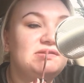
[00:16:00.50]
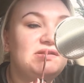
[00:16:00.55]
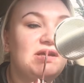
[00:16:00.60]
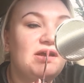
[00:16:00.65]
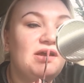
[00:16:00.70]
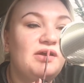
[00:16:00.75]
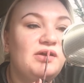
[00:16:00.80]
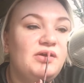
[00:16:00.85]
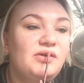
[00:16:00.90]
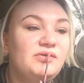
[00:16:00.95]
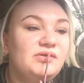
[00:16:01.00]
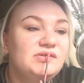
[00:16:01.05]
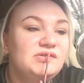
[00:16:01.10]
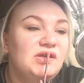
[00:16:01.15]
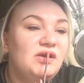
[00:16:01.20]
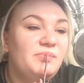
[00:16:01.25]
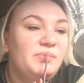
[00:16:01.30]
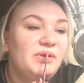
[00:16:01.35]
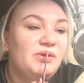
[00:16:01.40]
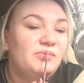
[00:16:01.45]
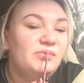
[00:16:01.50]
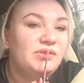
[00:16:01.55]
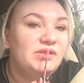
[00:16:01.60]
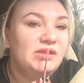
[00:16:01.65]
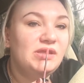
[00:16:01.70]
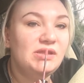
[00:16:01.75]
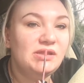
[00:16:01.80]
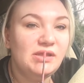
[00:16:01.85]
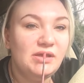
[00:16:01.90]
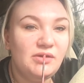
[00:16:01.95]
second coat is helping with
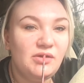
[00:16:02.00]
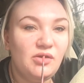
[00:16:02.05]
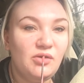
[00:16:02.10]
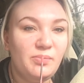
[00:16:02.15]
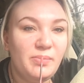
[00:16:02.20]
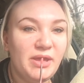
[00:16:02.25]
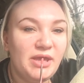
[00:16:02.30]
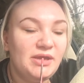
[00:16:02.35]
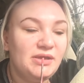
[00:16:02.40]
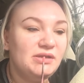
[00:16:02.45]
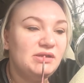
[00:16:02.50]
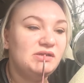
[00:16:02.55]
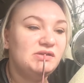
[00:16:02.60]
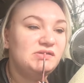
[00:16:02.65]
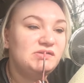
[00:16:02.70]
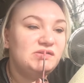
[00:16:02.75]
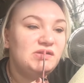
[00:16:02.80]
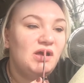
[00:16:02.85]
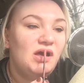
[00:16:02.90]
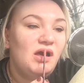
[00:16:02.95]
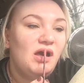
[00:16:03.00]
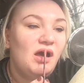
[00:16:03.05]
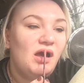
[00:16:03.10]
the like opaqueness.